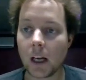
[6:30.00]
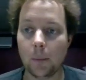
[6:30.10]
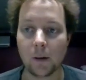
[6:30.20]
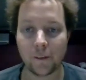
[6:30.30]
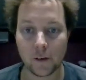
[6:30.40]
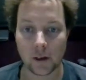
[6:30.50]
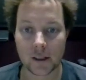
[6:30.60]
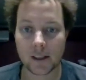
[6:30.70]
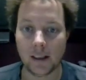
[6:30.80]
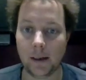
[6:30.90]
But
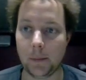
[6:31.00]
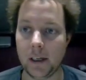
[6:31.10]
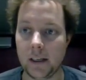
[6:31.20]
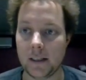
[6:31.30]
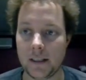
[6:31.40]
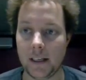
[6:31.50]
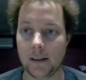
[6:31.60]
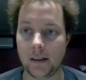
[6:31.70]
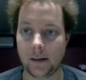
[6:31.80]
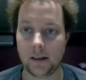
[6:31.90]
first, let me
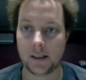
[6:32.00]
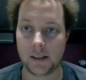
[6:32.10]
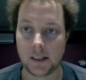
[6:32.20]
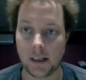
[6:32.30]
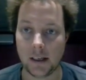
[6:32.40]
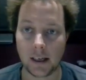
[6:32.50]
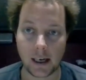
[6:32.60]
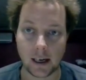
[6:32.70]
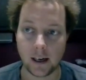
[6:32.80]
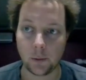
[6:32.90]
set the scene
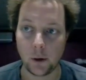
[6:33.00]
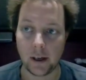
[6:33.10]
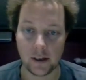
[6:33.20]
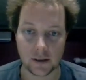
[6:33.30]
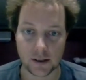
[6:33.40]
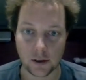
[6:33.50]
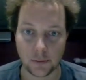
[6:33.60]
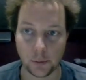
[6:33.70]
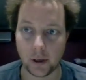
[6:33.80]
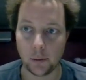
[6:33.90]
hardware and
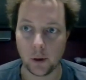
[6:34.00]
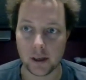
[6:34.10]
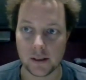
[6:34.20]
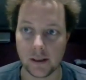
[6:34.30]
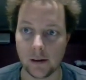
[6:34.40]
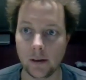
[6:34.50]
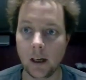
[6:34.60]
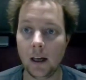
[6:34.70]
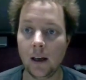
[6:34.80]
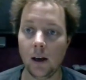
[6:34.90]
software wise now.
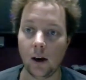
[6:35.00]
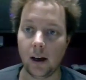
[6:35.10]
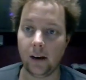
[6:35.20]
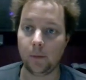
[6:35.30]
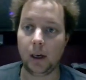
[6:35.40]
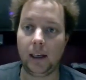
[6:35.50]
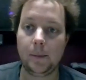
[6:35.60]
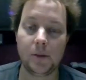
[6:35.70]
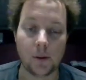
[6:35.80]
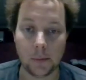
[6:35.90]
I have my
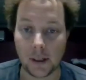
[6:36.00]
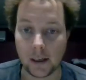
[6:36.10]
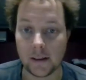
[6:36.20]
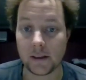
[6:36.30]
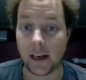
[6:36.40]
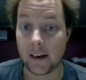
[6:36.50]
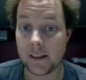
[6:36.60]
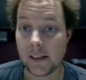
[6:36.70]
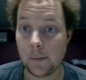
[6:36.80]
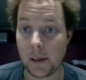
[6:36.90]
laptop plugged into
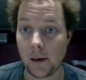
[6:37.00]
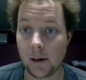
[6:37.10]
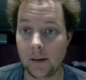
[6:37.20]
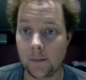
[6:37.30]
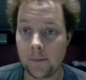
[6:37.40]
AC power